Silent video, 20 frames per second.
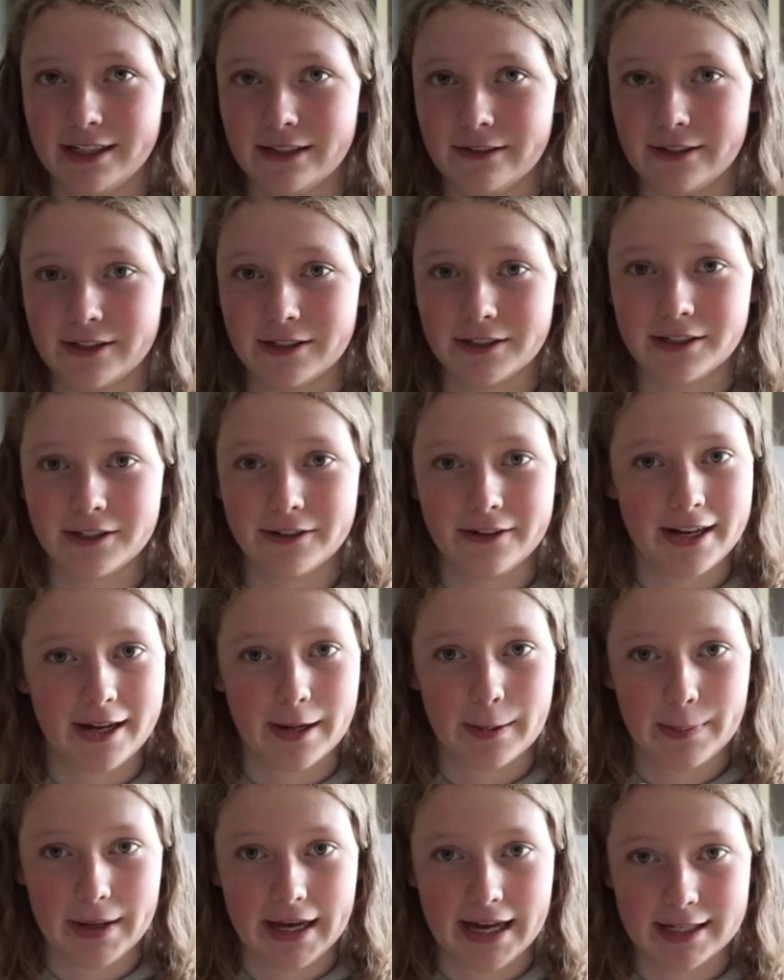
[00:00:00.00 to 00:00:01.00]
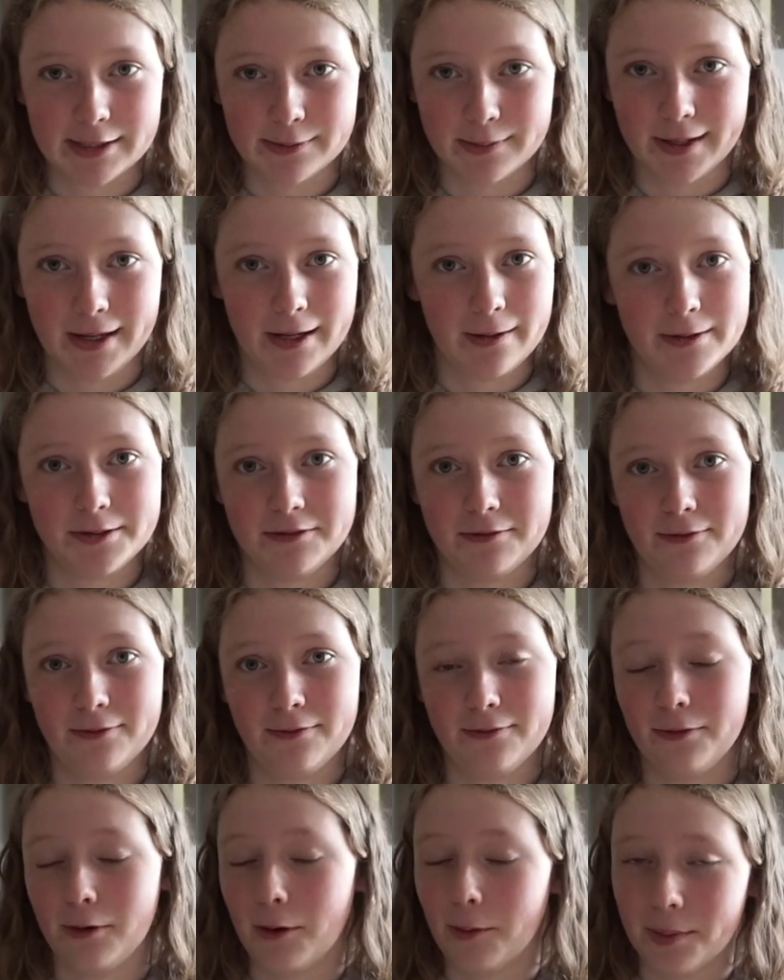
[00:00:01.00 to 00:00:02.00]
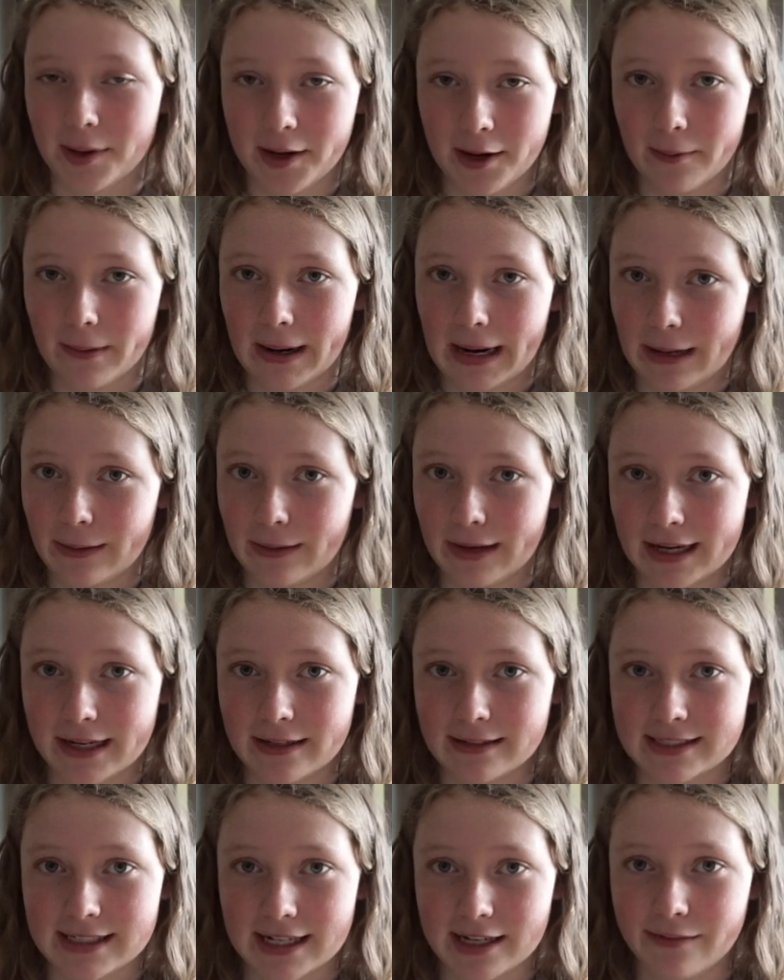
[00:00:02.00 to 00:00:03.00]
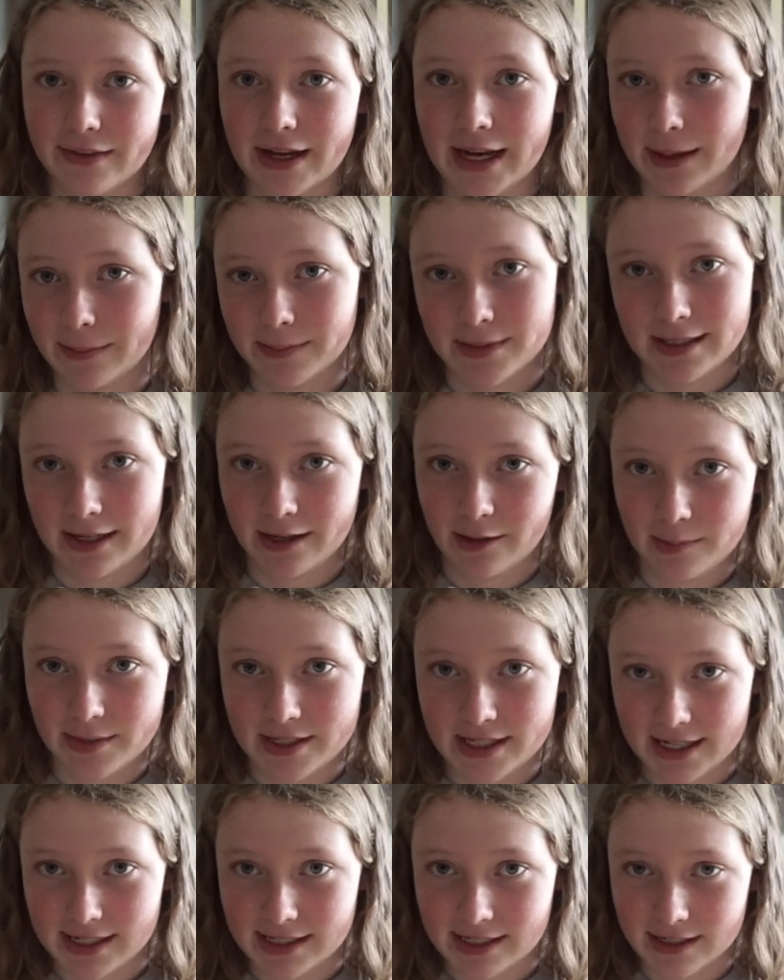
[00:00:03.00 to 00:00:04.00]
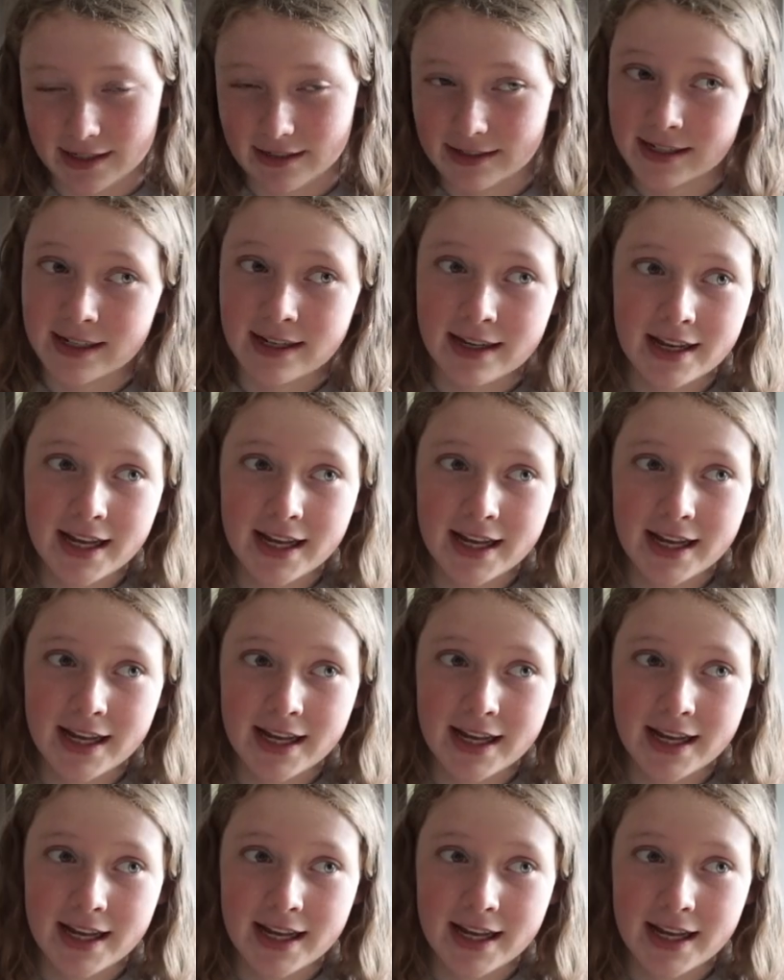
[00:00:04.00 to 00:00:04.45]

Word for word: She was just doing her best while I was flopping around like a sack of absolute potatoes.